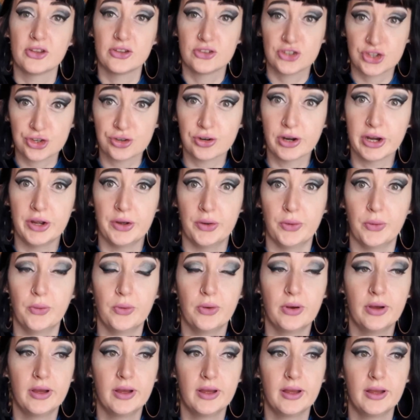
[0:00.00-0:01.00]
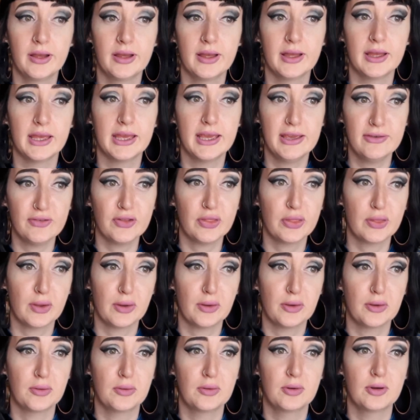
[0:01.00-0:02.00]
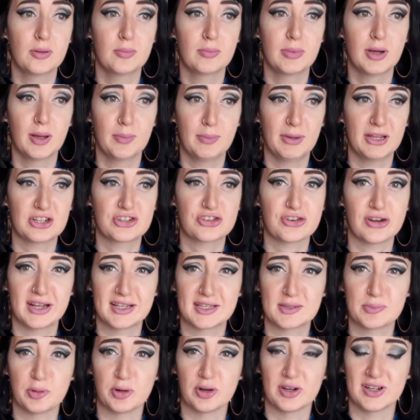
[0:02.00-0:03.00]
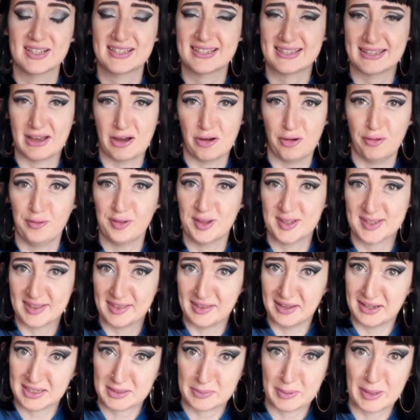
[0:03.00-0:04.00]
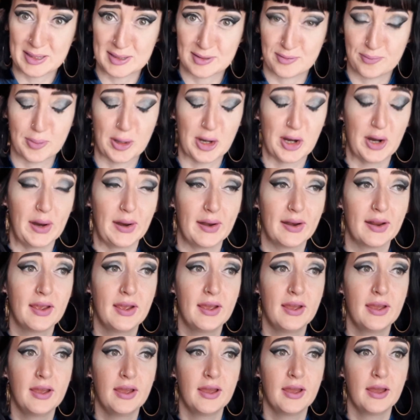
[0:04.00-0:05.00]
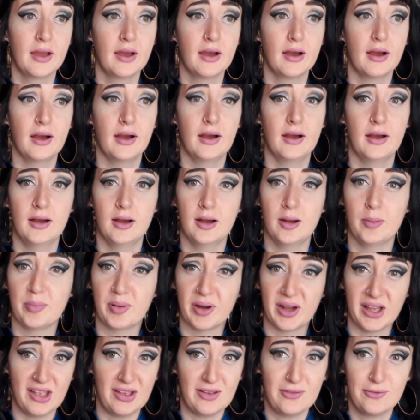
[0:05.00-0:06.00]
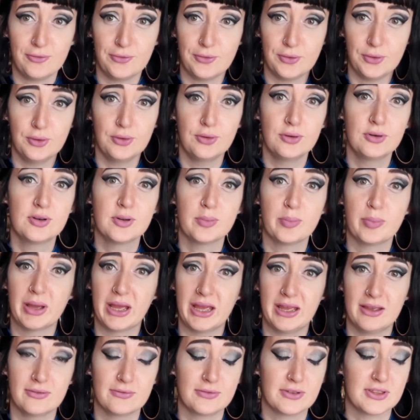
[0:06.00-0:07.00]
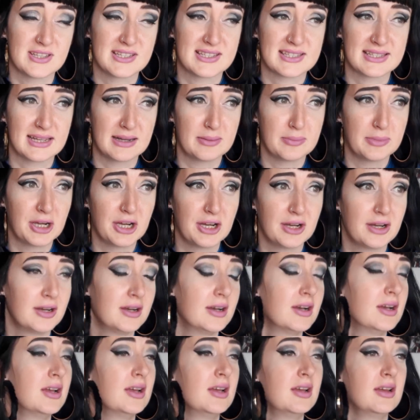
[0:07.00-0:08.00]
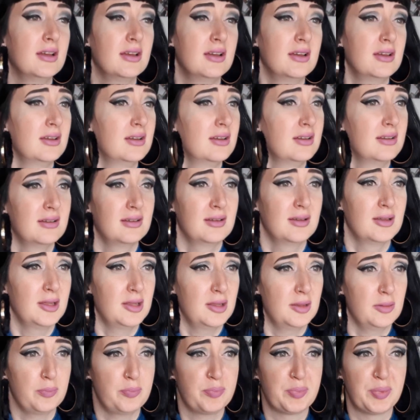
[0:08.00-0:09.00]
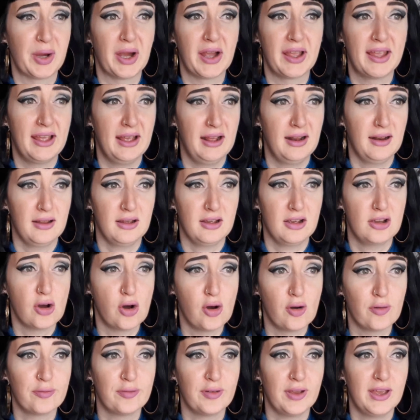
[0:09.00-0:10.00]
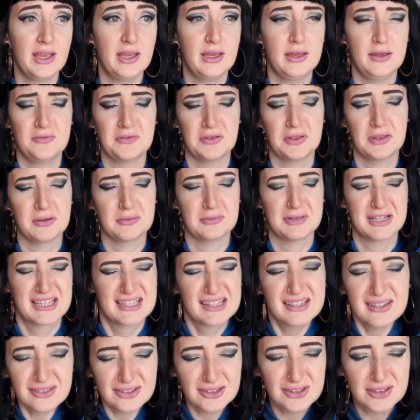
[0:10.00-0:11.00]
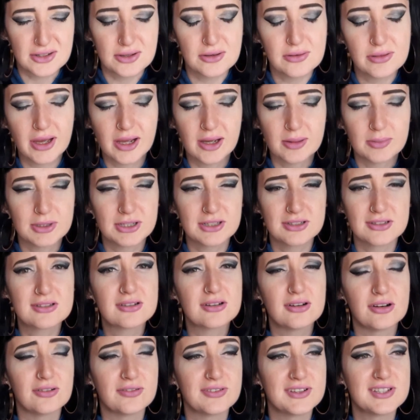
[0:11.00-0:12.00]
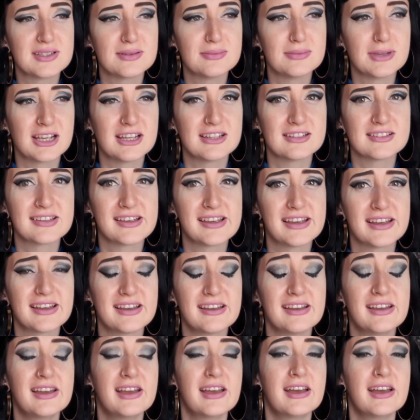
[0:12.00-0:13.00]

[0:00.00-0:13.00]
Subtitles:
True. Even though public transport itself isn't the expensive part, buying food, paying for the cinema, buying coffee, even though I still do that because coffee's amazing.